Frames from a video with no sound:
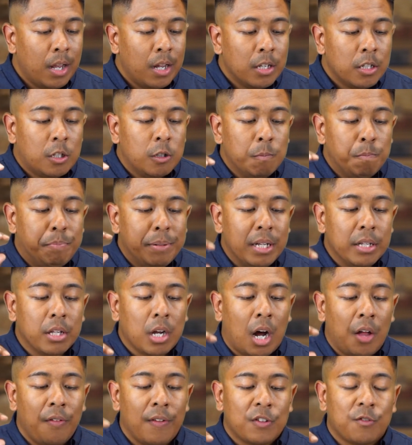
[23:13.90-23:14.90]
to build
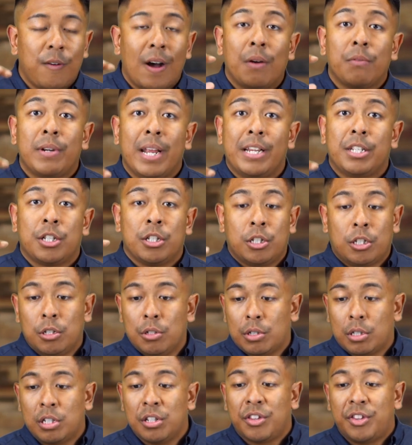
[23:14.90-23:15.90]
on this foundation, to,
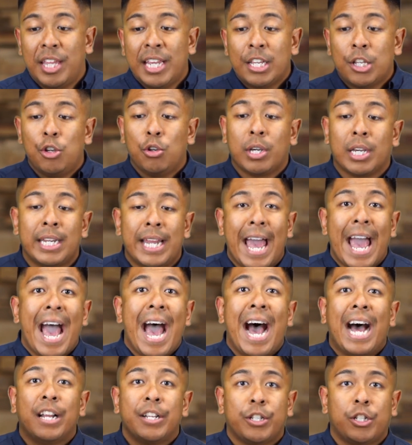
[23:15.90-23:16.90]
to think you can
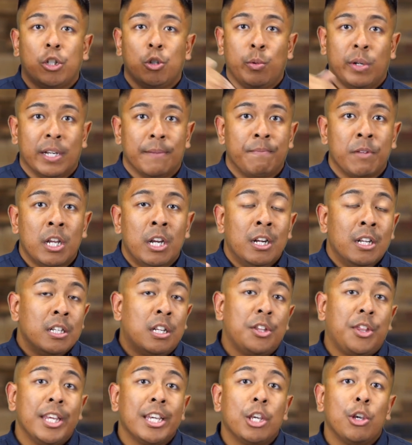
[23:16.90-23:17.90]
add to it,
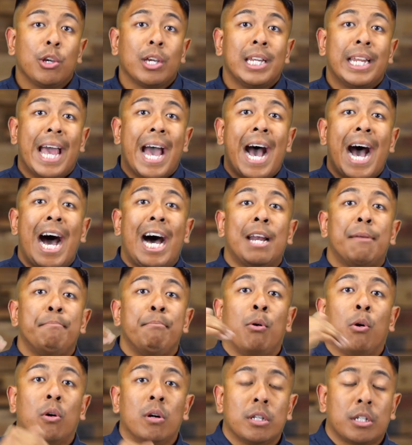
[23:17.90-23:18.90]
to think you can add
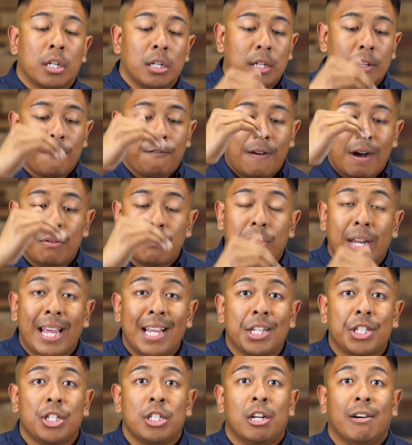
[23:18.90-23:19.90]
more to the
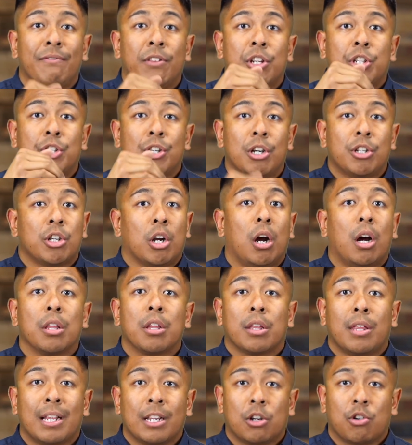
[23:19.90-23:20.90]
foundation of the church
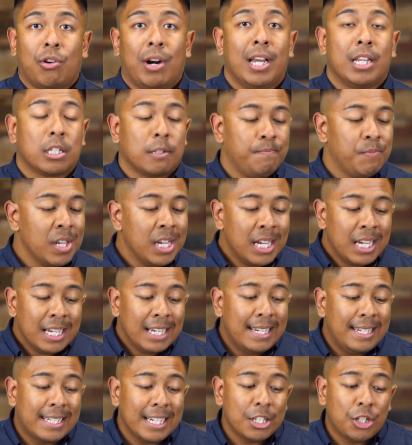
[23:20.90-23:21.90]
other than Christ.
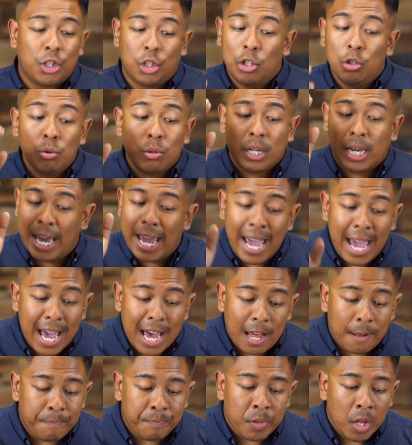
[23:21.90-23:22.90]
He says you
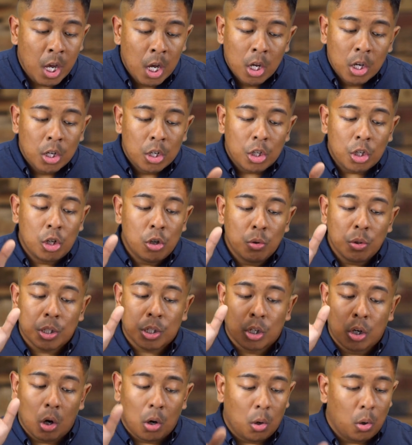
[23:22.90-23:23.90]
can use
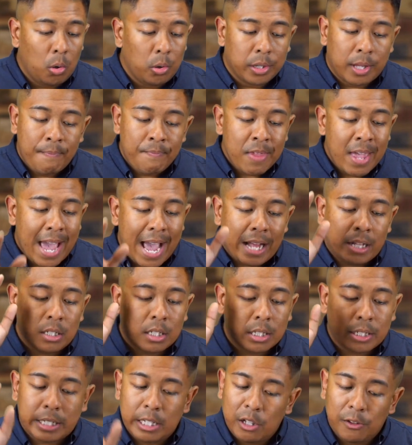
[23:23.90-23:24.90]
gold and
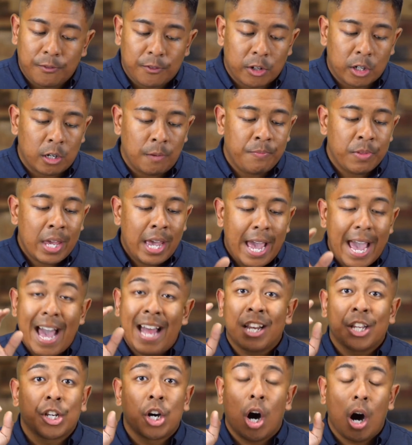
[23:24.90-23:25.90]
silver
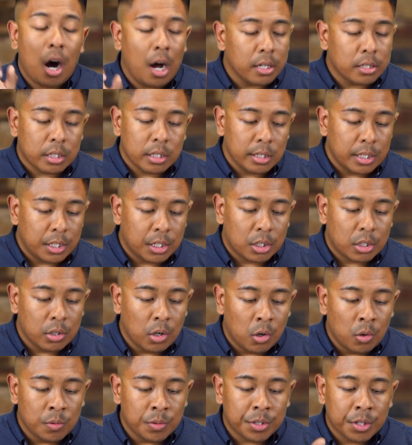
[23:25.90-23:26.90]
and costly
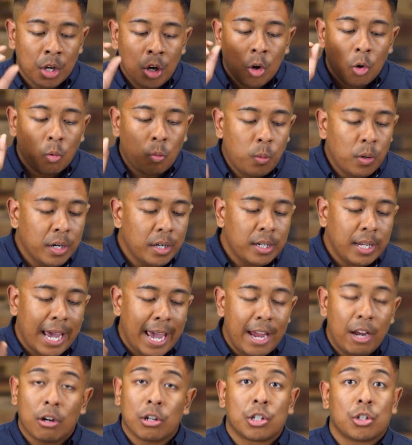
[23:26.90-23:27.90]
stones, wood,
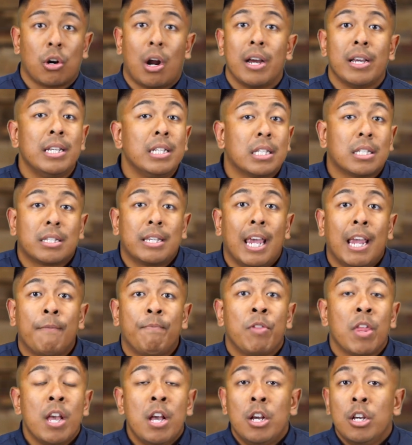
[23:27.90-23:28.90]
hay, or straw. He's saying
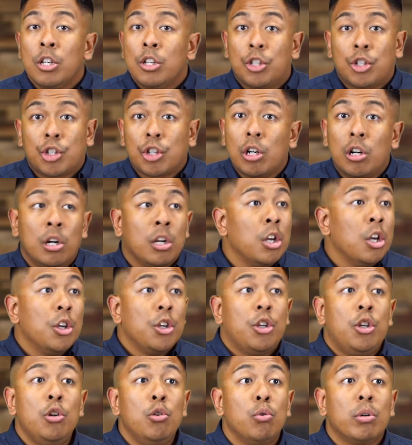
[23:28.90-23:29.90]
Sure,
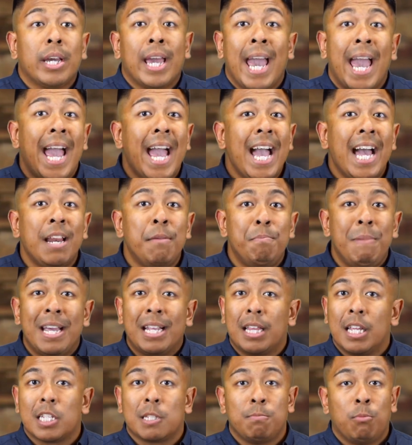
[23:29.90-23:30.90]
you can
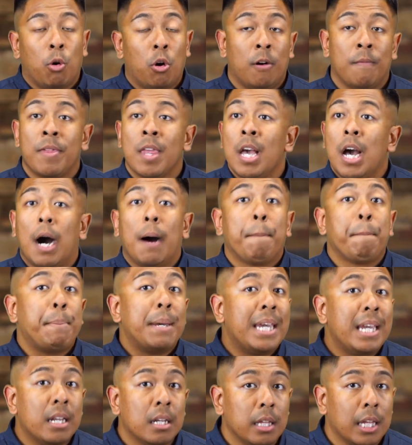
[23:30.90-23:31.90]
make this more
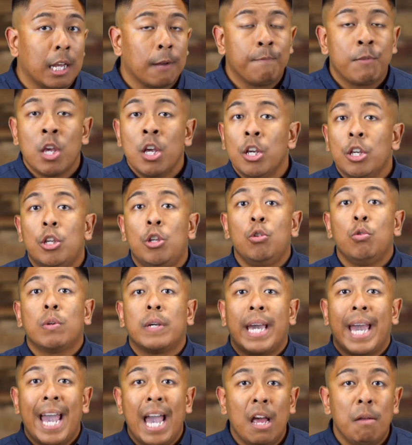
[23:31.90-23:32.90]
appealing. You
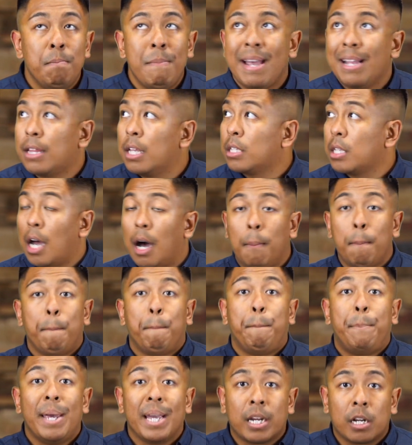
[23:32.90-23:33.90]
can make this a
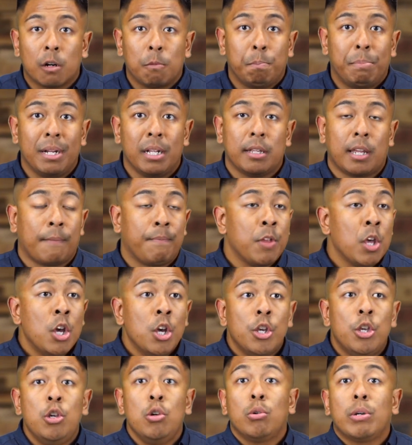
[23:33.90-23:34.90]
bigger building.
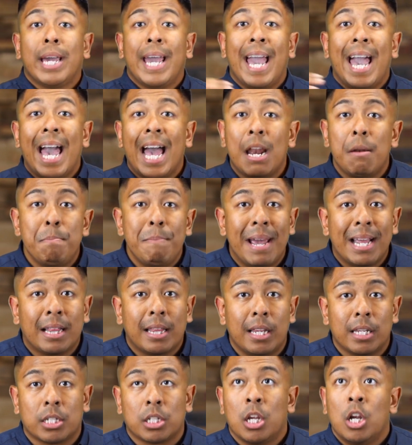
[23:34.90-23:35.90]
You can make
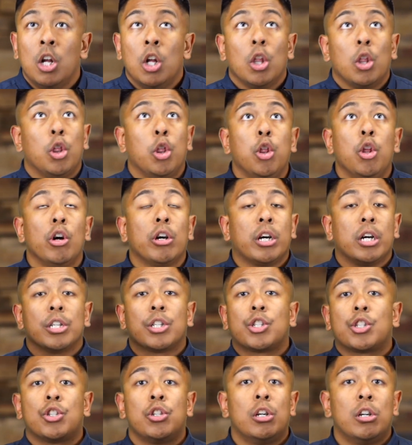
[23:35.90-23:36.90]
this look a
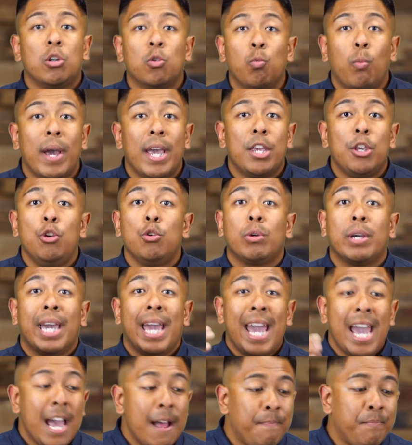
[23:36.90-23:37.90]
certain way. You
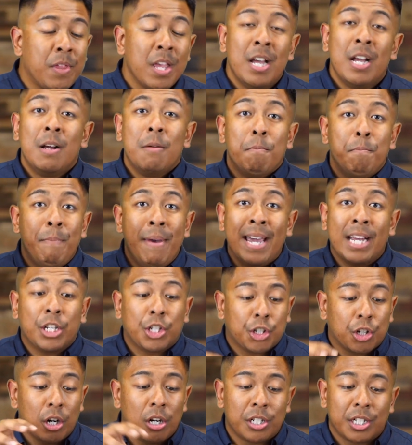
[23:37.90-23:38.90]
can make
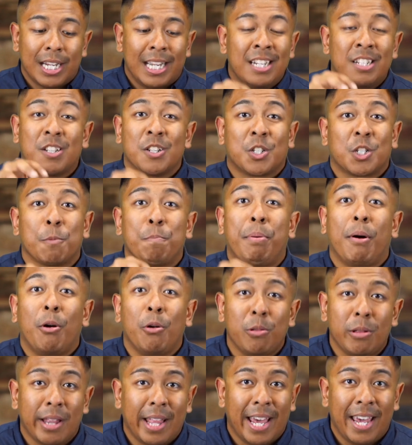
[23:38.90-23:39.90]
church into
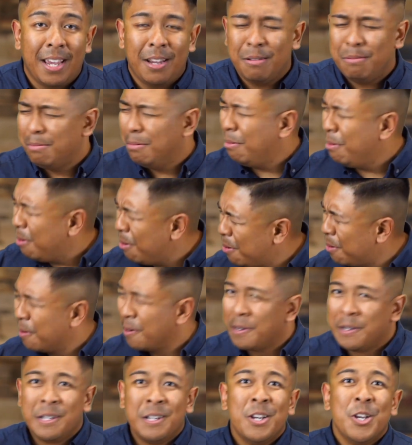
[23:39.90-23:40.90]
Chipotle. Woo!
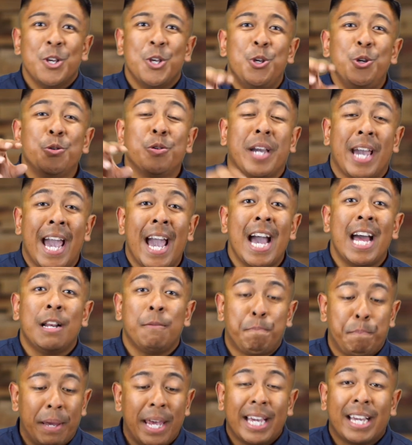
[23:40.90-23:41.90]
You
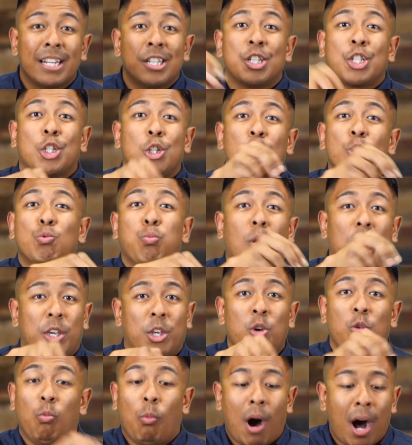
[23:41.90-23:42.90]
can pick and choose what
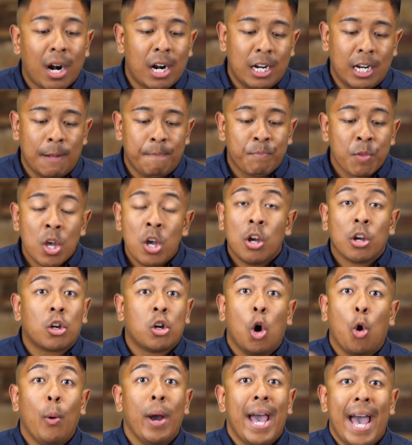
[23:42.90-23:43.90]
you want in it.
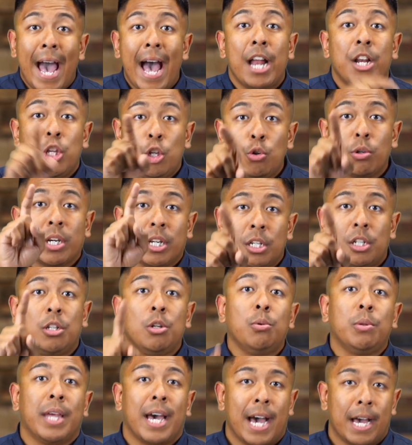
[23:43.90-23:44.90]
Go ahead, you could
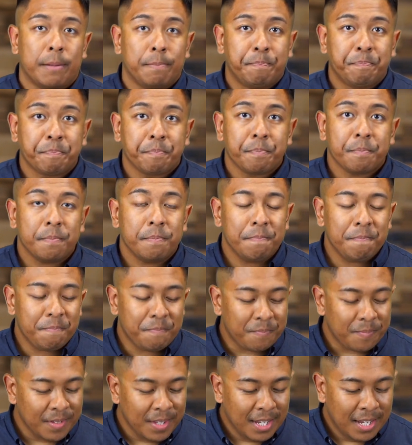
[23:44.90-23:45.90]
do that.
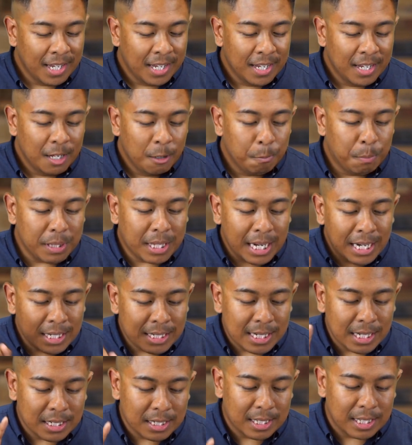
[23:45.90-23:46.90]
But then he
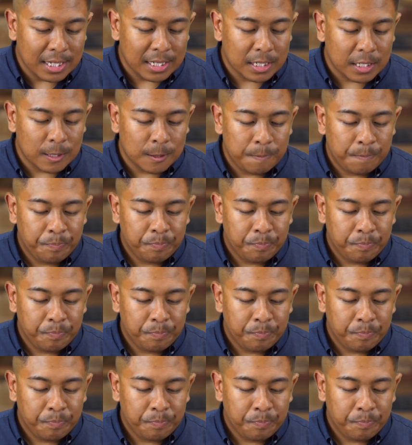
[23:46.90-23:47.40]
says this